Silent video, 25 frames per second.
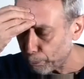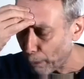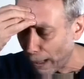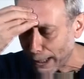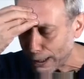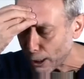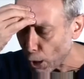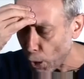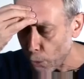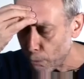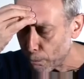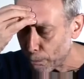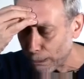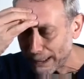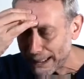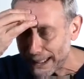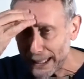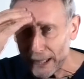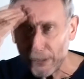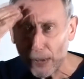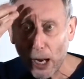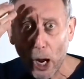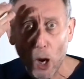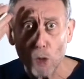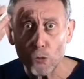I don't
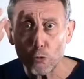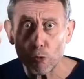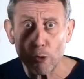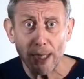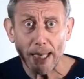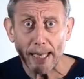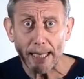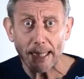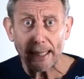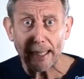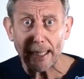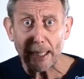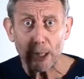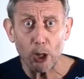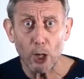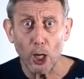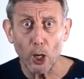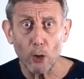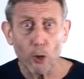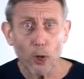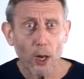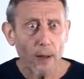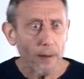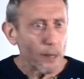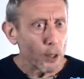believe it, I really
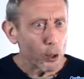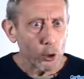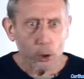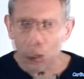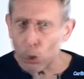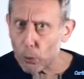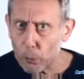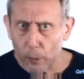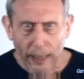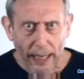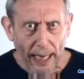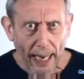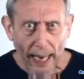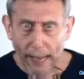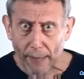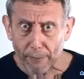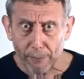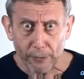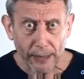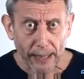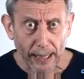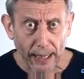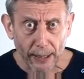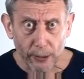don't. Do we have